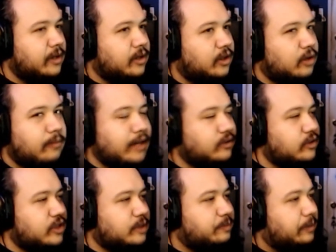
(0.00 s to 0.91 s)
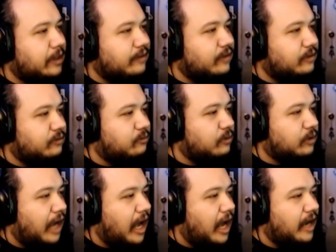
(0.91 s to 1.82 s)
you might as well just believe in
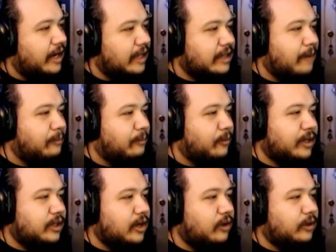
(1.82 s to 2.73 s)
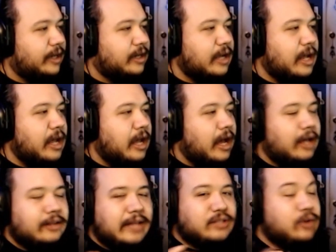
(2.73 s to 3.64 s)
God at that point. You know, like
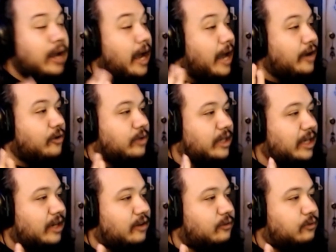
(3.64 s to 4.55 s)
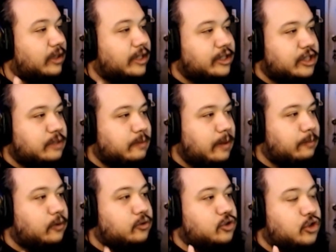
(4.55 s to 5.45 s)
that's no. why I don't give religious no.
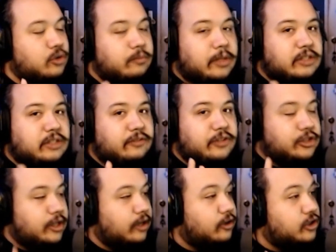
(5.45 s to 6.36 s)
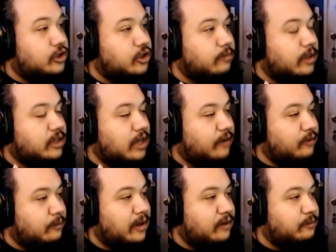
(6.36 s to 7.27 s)
people too but much yeah. of a shit or too much huff
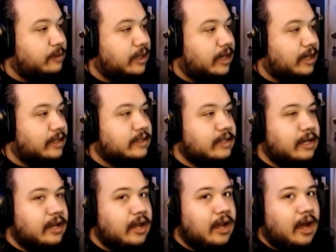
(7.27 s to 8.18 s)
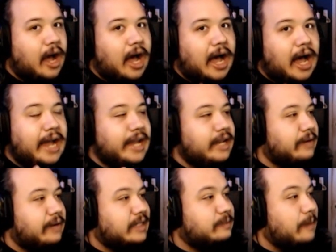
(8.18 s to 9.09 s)
and puff because I you have
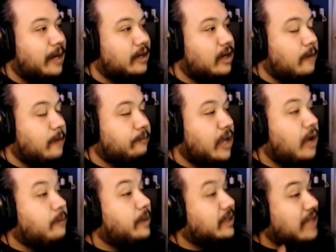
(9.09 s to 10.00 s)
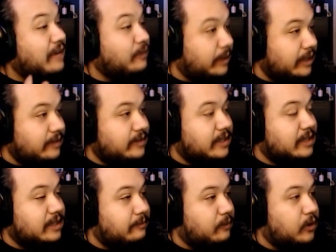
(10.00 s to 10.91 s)
expect, some sort of belief because I have a belief
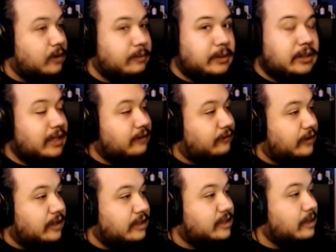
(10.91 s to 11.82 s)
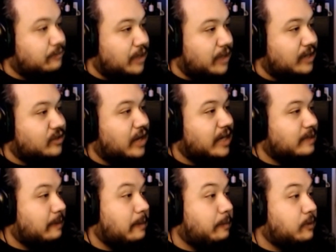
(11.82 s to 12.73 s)
system or a belief in something. So I
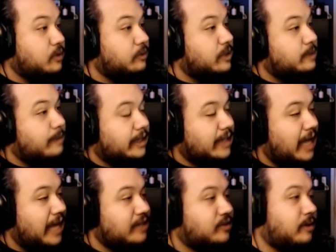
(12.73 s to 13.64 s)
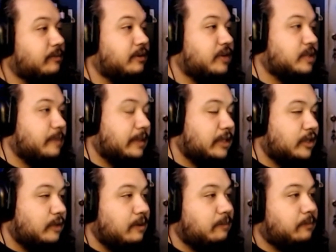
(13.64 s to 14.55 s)
expect people to respect that. So I'm going to respect yeah, yeah.
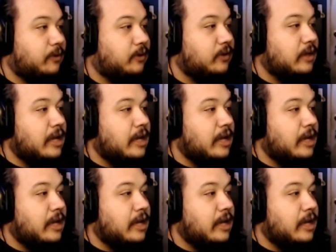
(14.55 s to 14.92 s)
other people